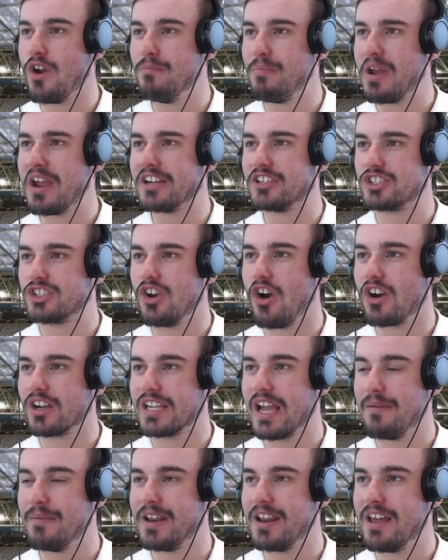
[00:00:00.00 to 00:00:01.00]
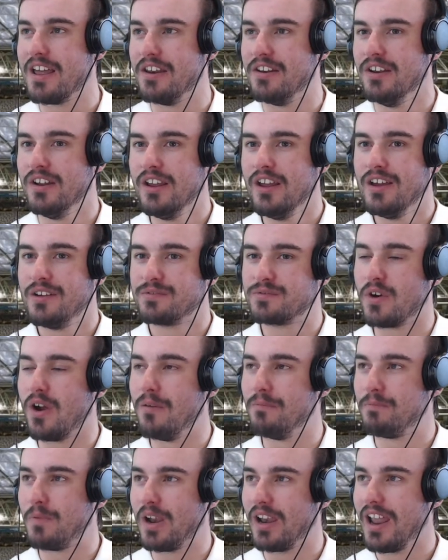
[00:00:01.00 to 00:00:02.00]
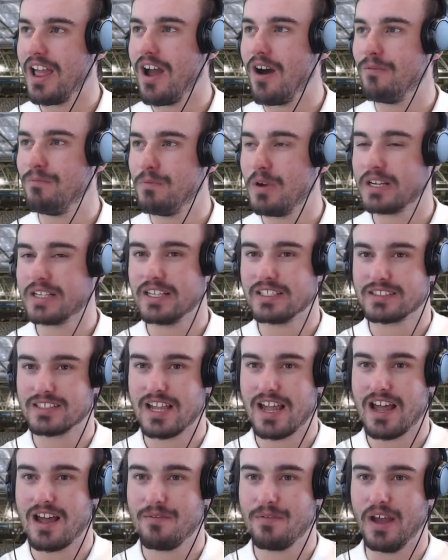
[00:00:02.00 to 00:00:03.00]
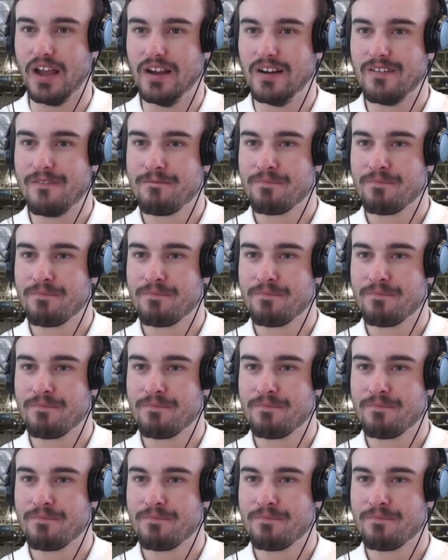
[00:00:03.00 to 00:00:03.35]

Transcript: Big shot coming in from Falau Fakatava.